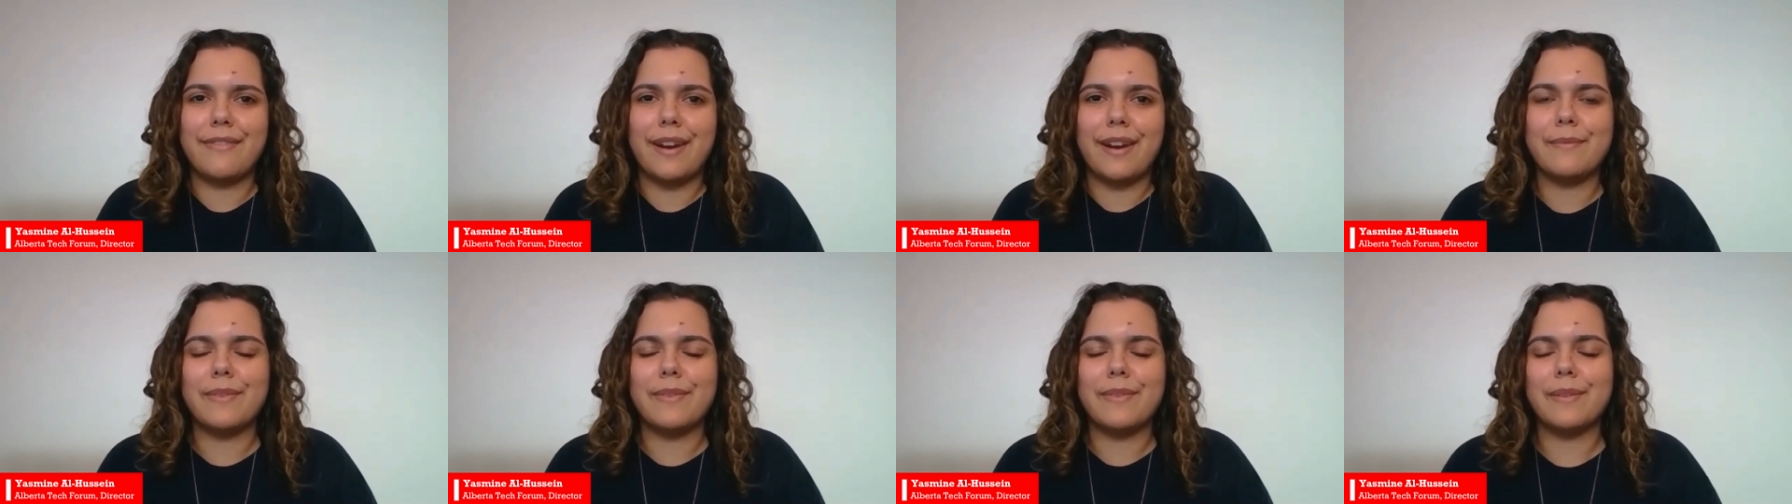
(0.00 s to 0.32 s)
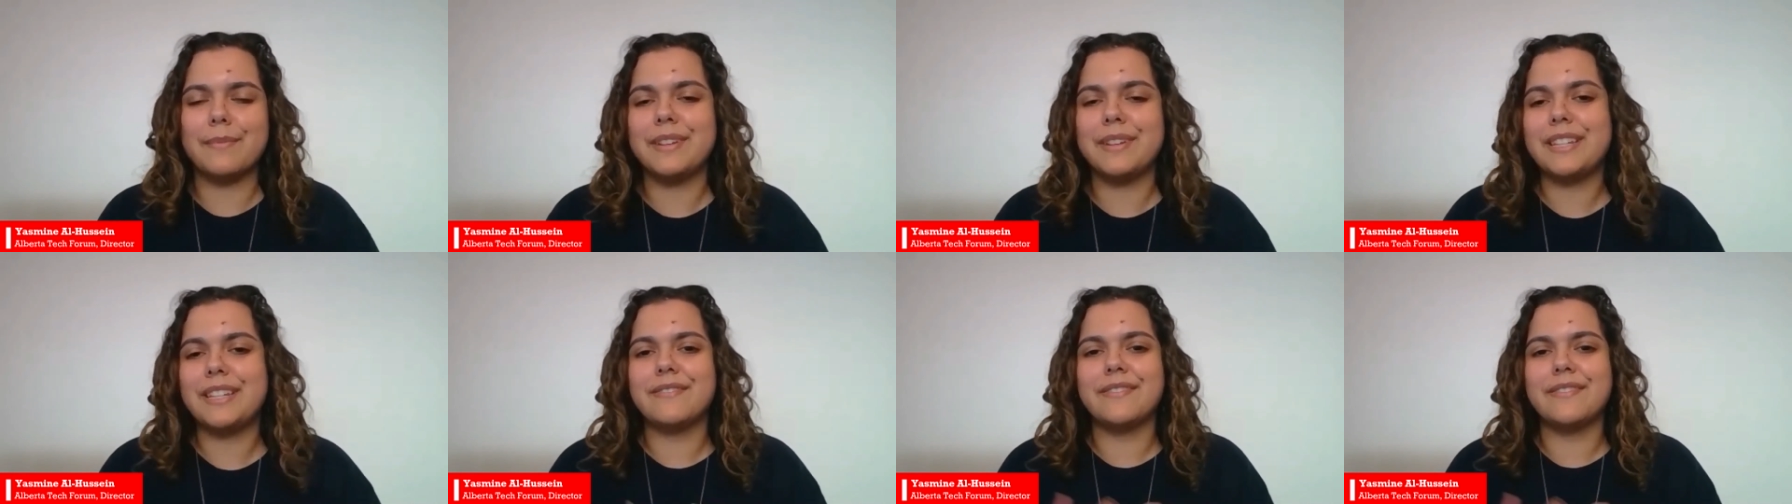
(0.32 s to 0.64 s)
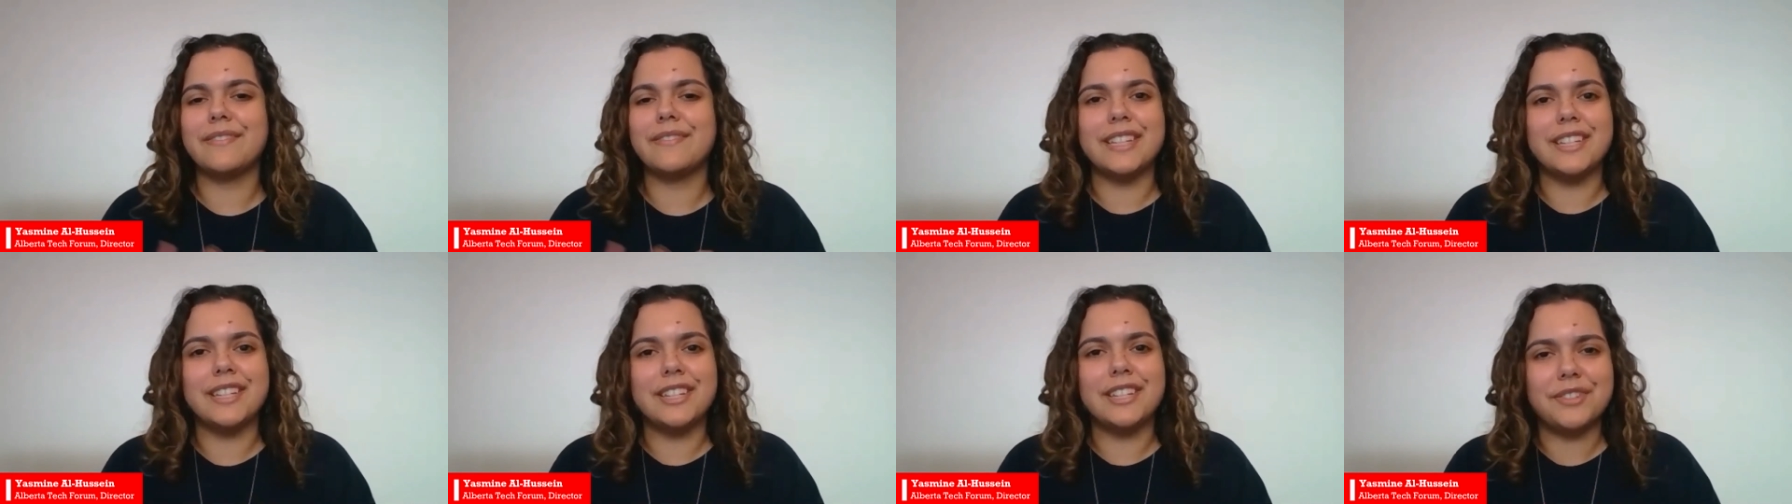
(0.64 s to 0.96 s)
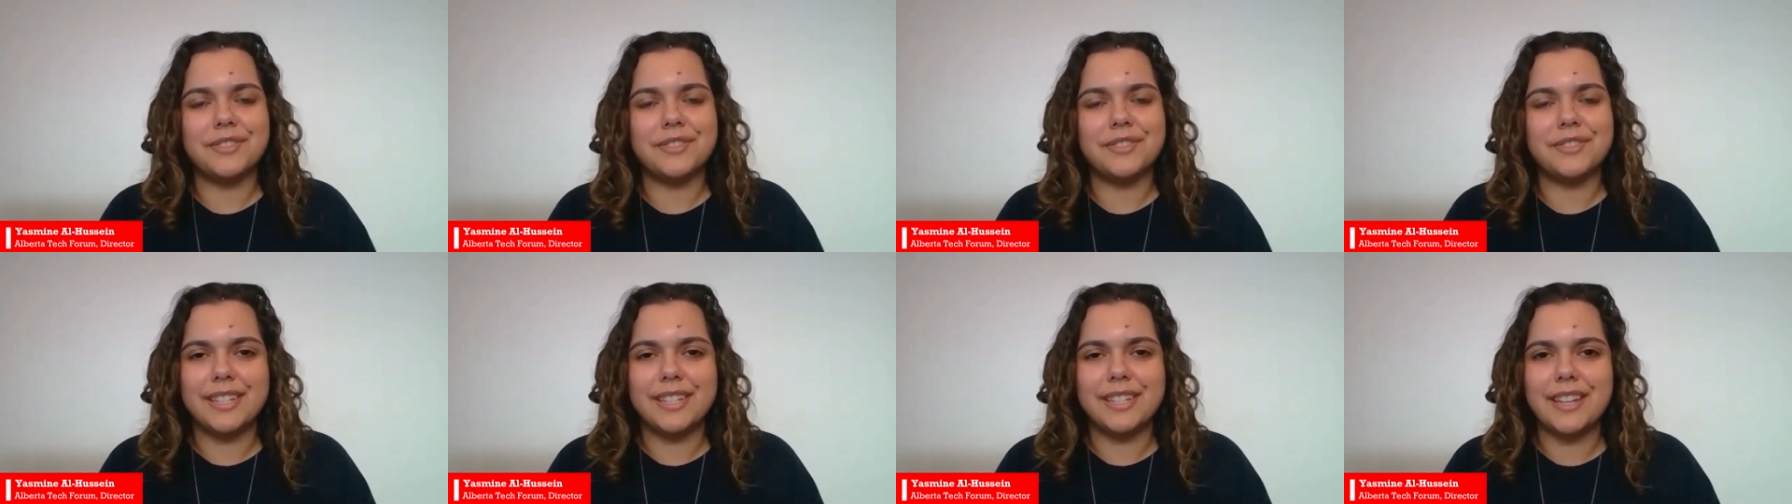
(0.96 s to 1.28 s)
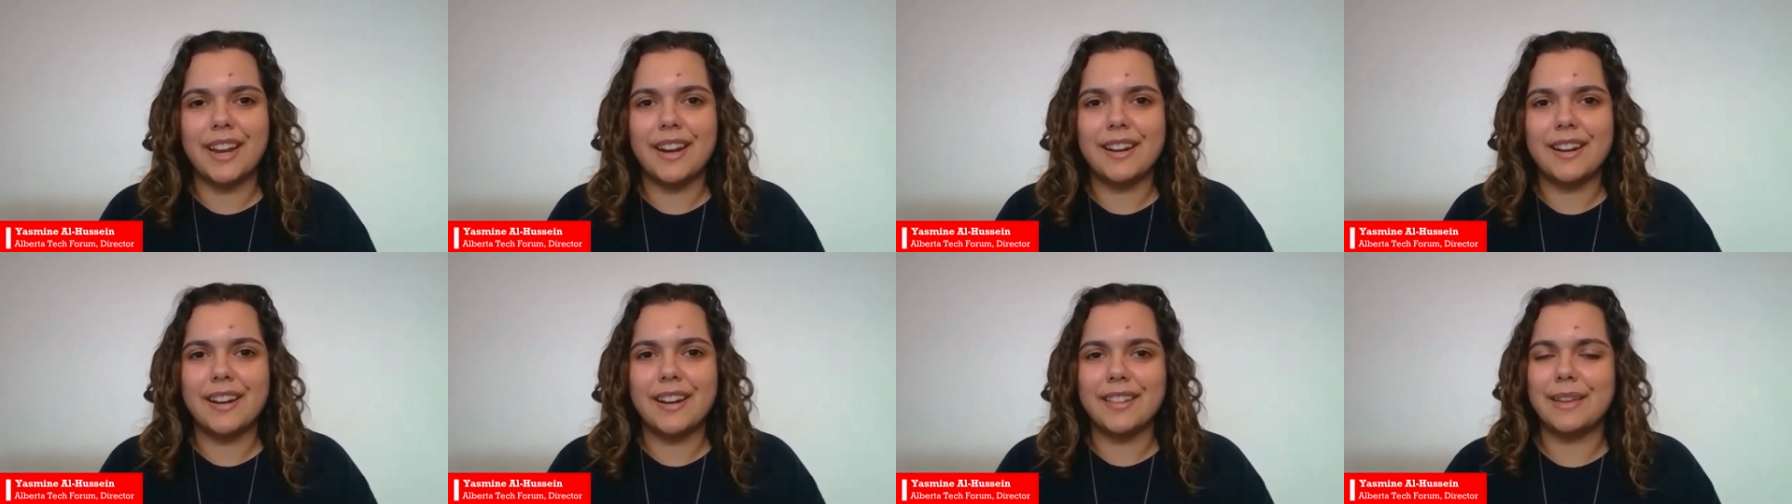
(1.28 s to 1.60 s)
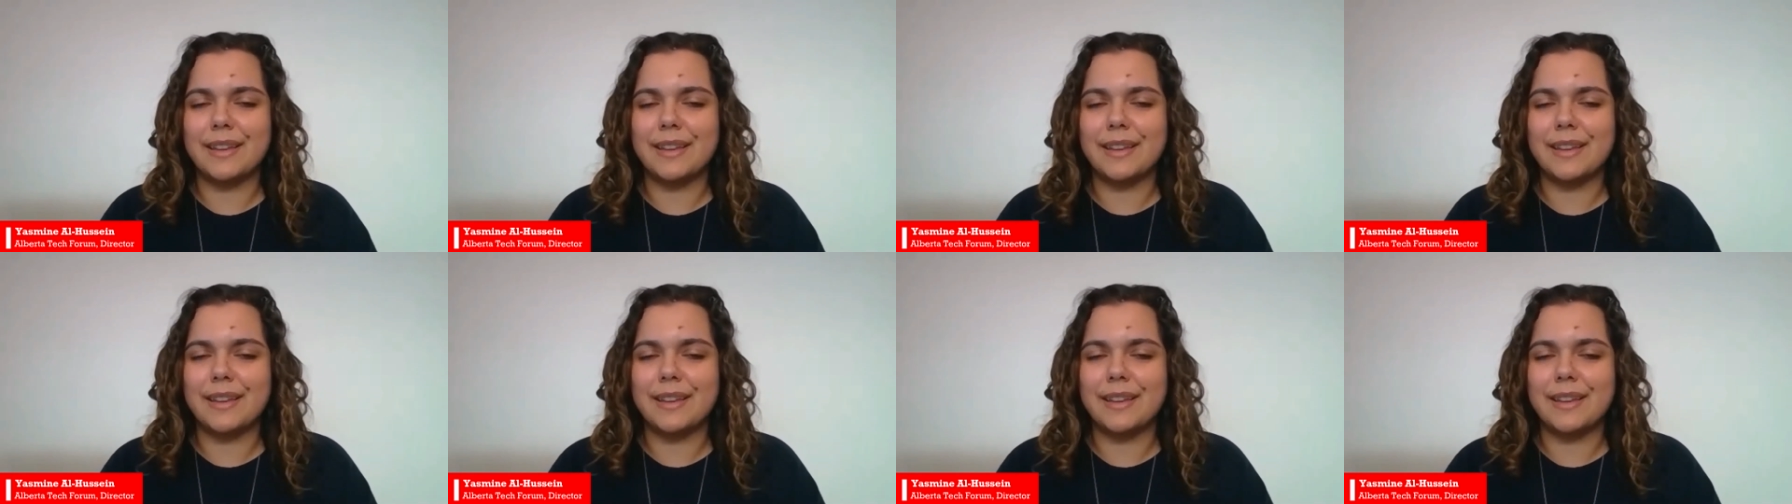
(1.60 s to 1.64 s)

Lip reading: I'm from a different industry entirely,